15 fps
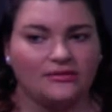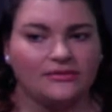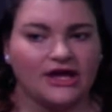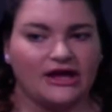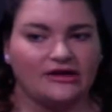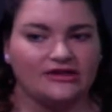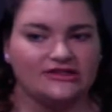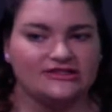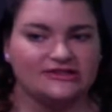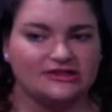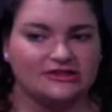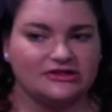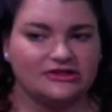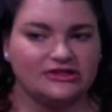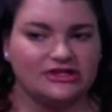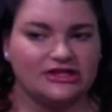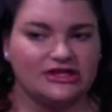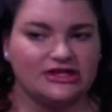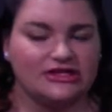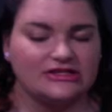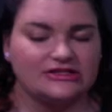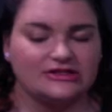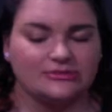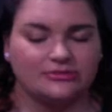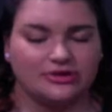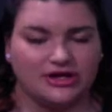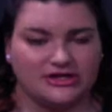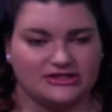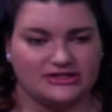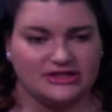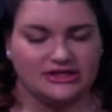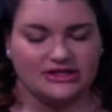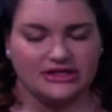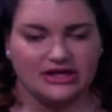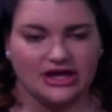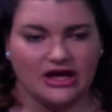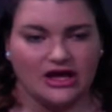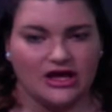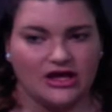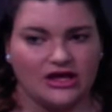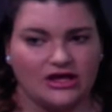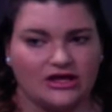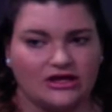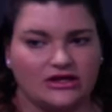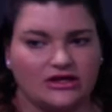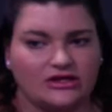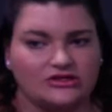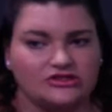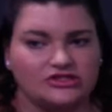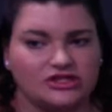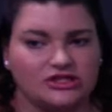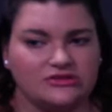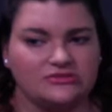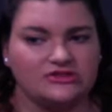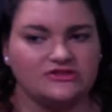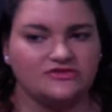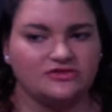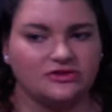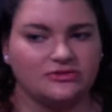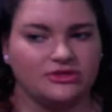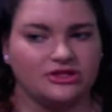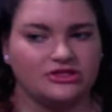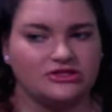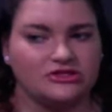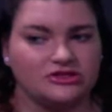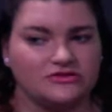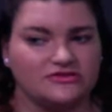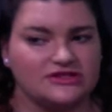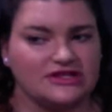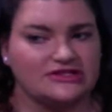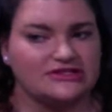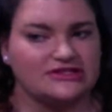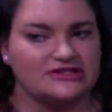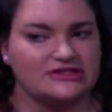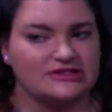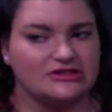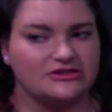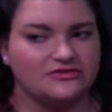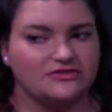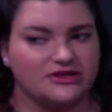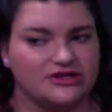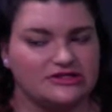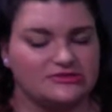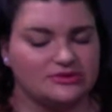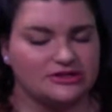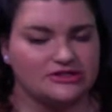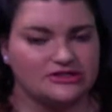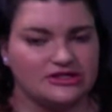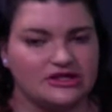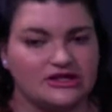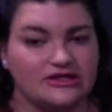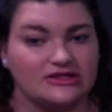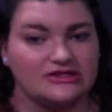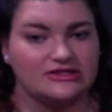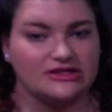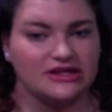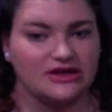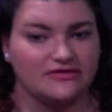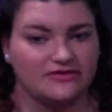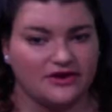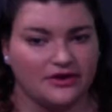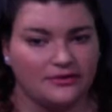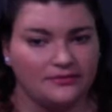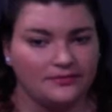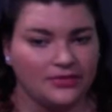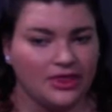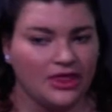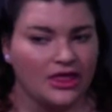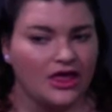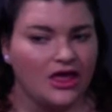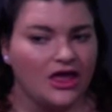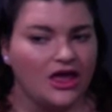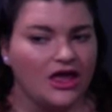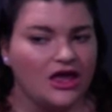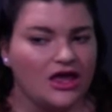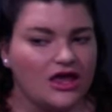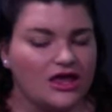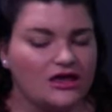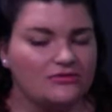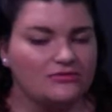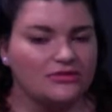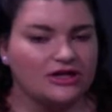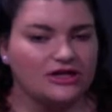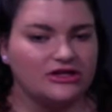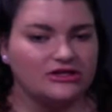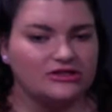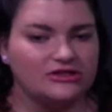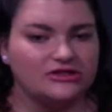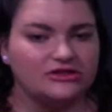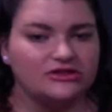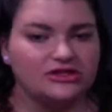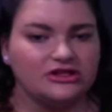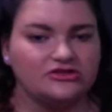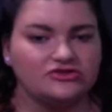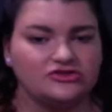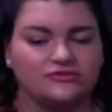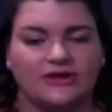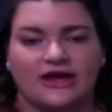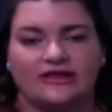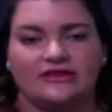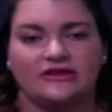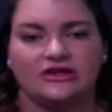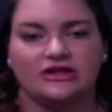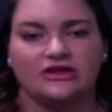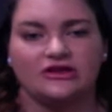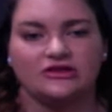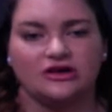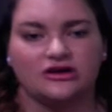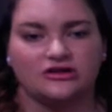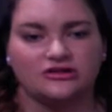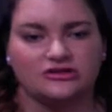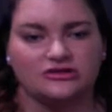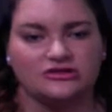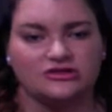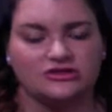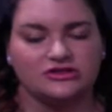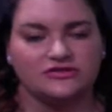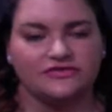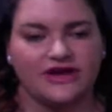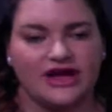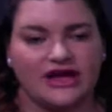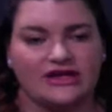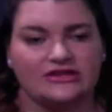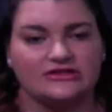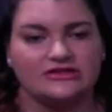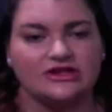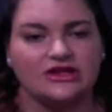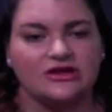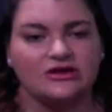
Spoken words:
Alex Dillard is the president, and James Freeman serves as the senior vice president and the CFO. Mike Dillard and Drew Matheny also serve as